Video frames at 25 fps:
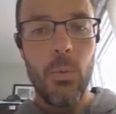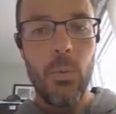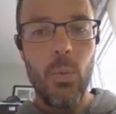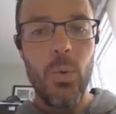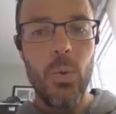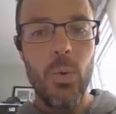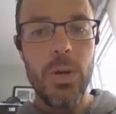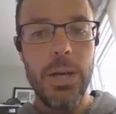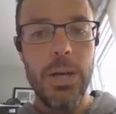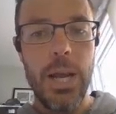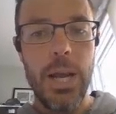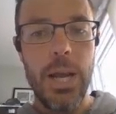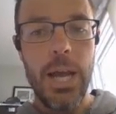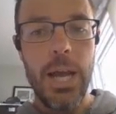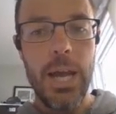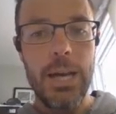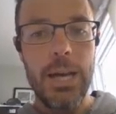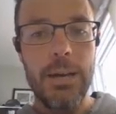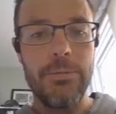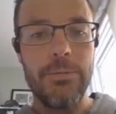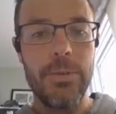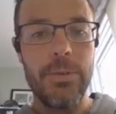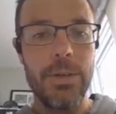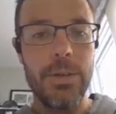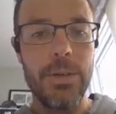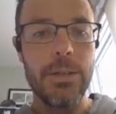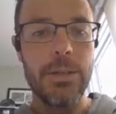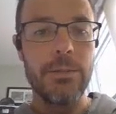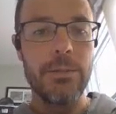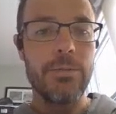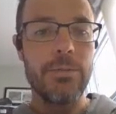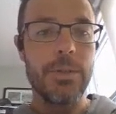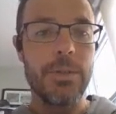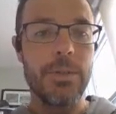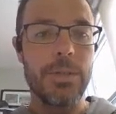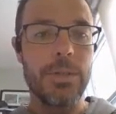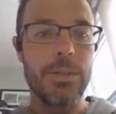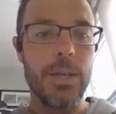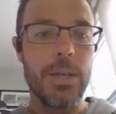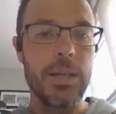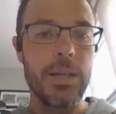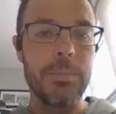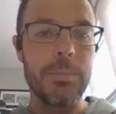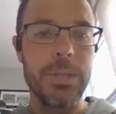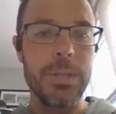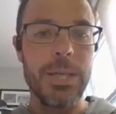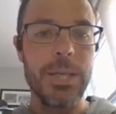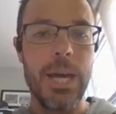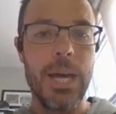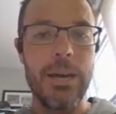1/2 of
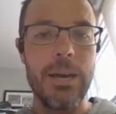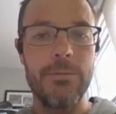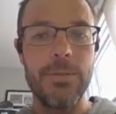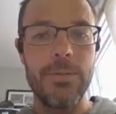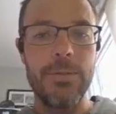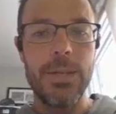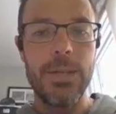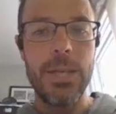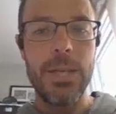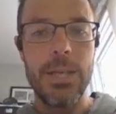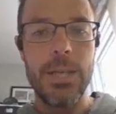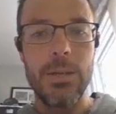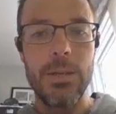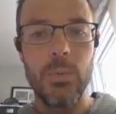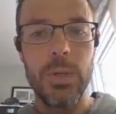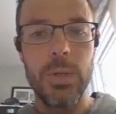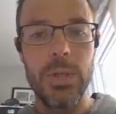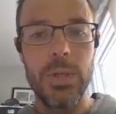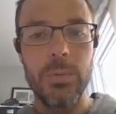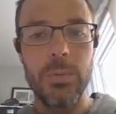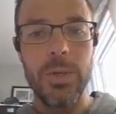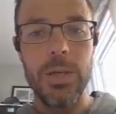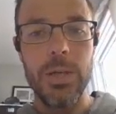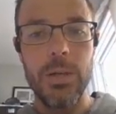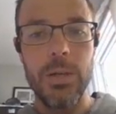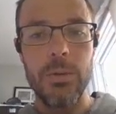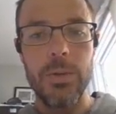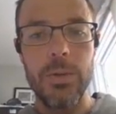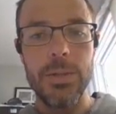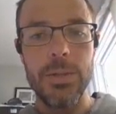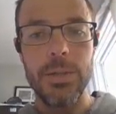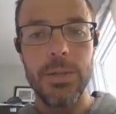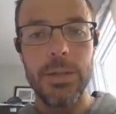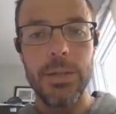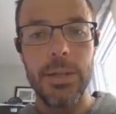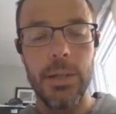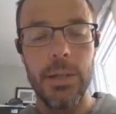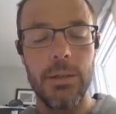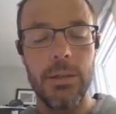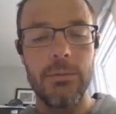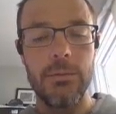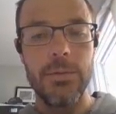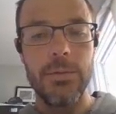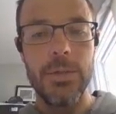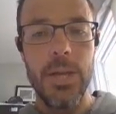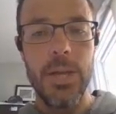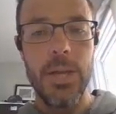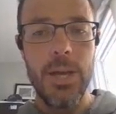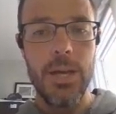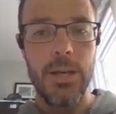segment FE, which we know is a length of
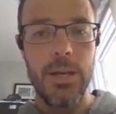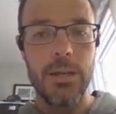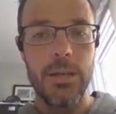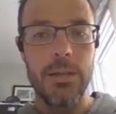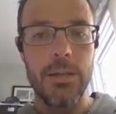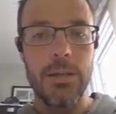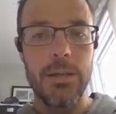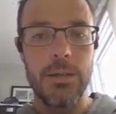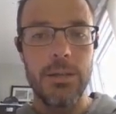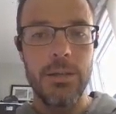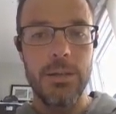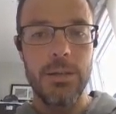10,